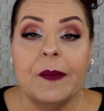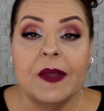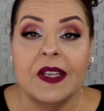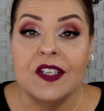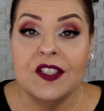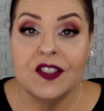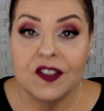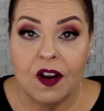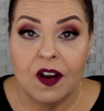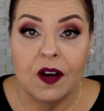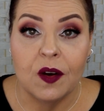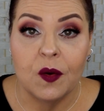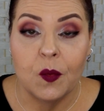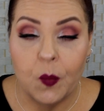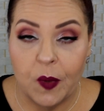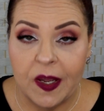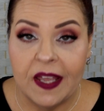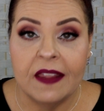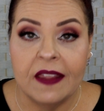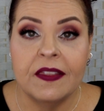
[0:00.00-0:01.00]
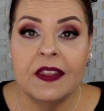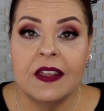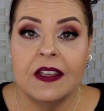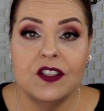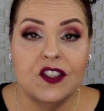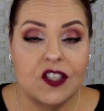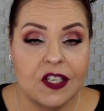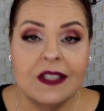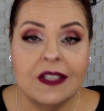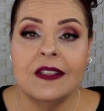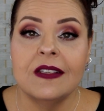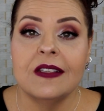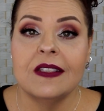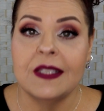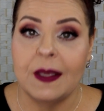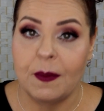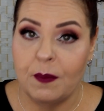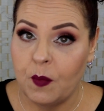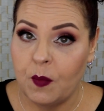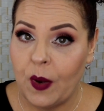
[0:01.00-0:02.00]
going to start with just
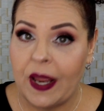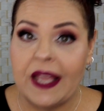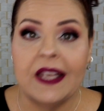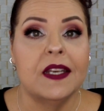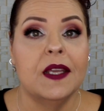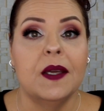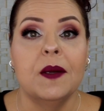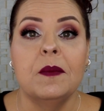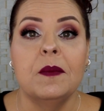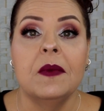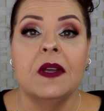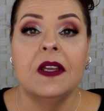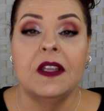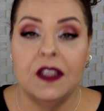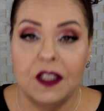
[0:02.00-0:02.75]
some random